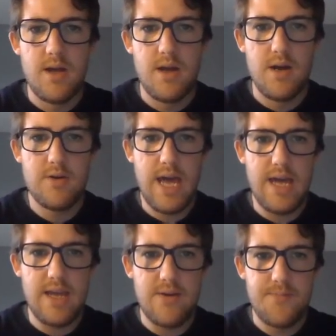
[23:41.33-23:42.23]

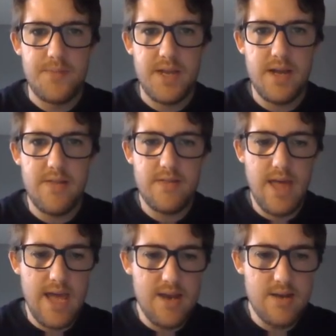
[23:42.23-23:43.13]
Okay, and
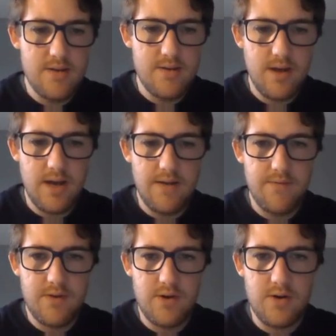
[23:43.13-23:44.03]
then
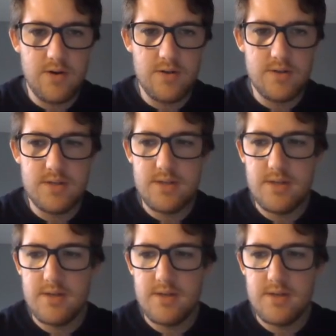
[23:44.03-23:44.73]
I've got